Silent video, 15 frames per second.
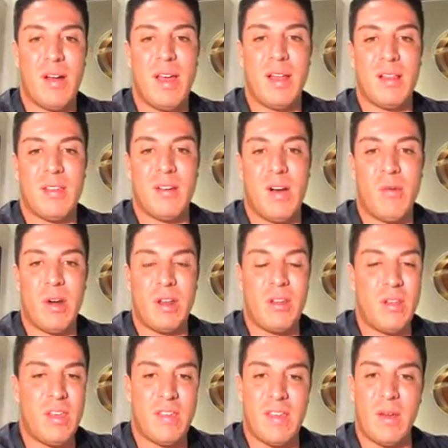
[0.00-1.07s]
right? So I want to
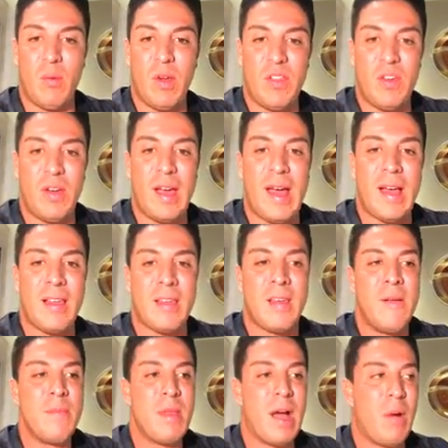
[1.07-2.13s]
do this thing with you guys.